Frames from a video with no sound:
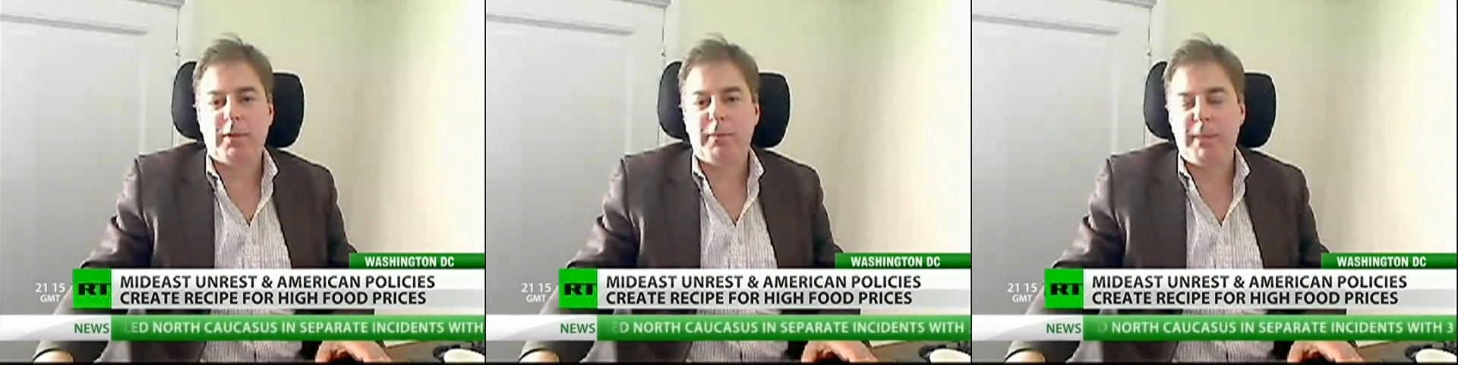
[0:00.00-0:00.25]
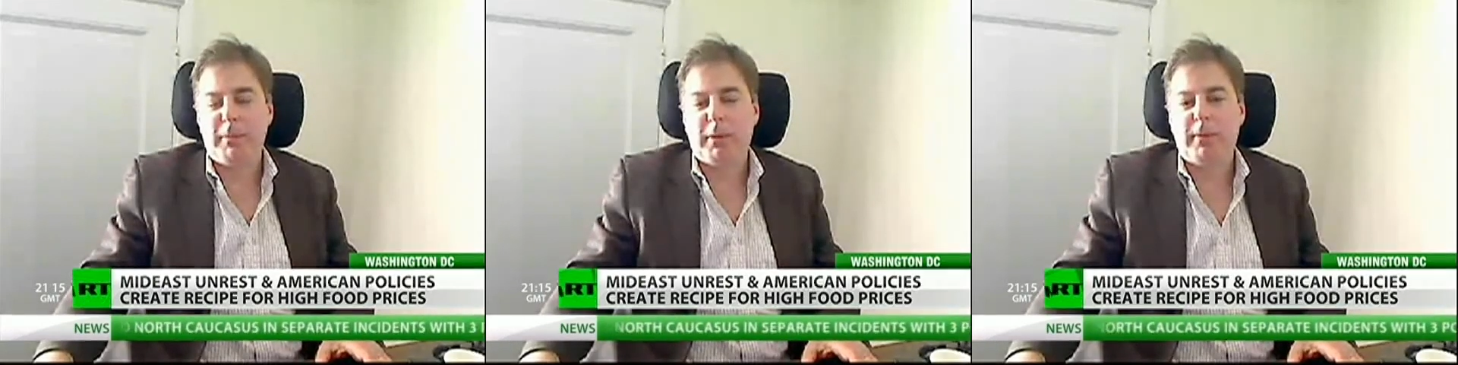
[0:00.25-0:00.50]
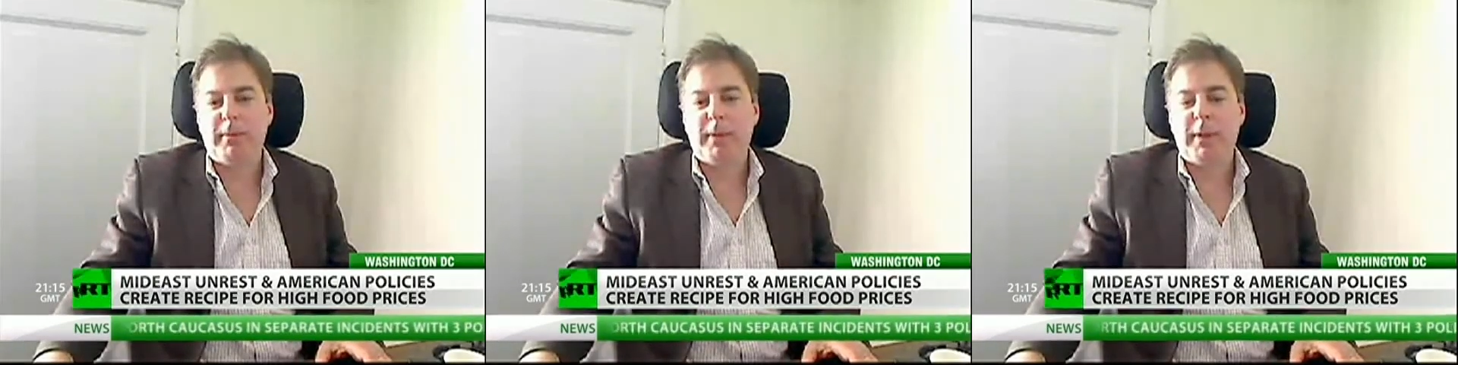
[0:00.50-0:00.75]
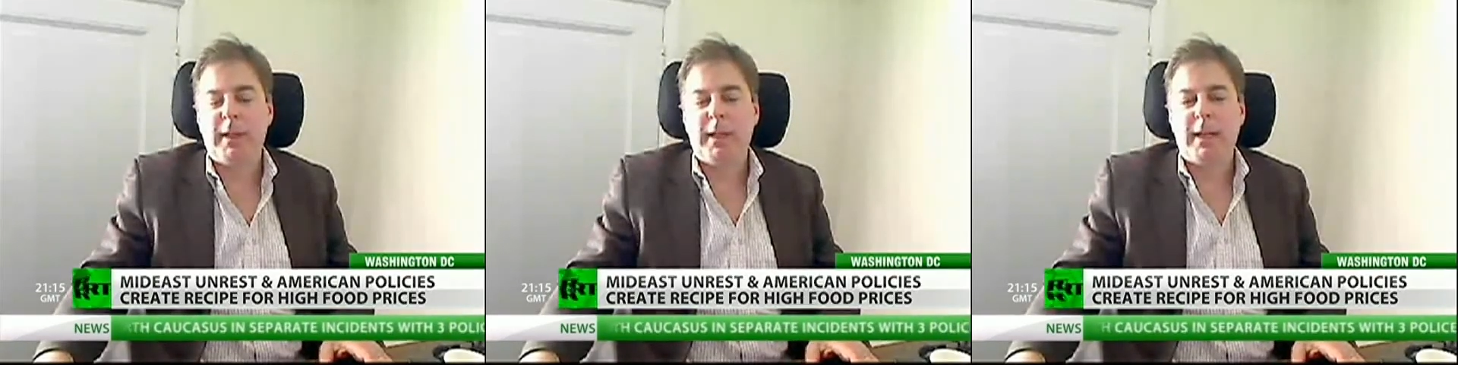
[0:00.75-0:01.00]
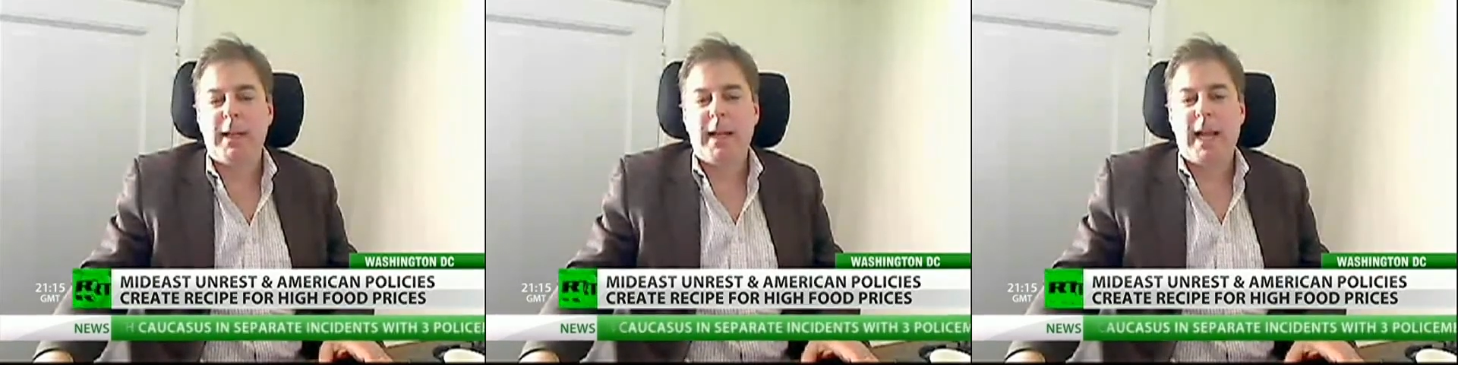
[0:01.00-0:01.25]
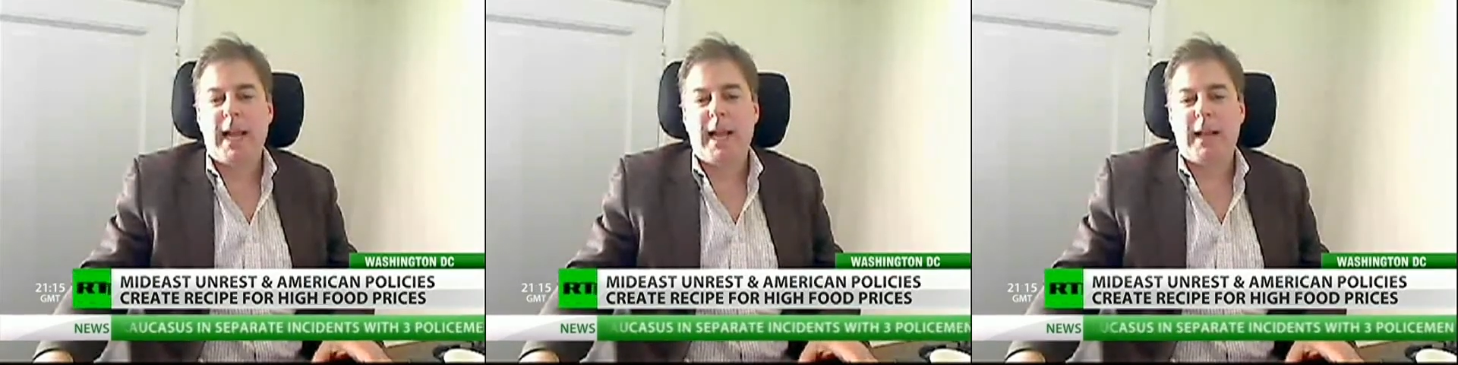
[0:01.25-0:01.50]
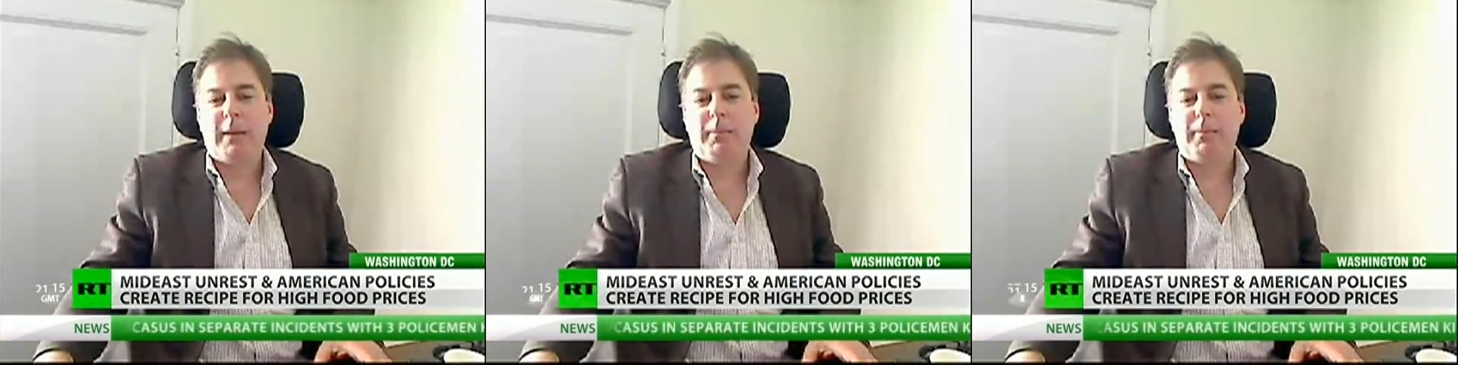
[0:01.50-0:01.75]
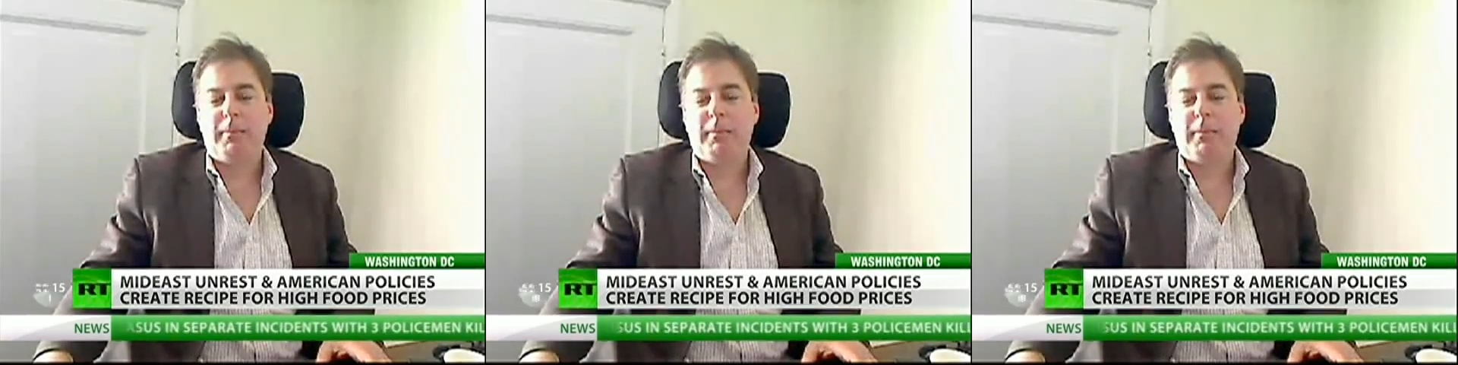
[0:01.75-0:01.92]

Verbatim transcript: for people. And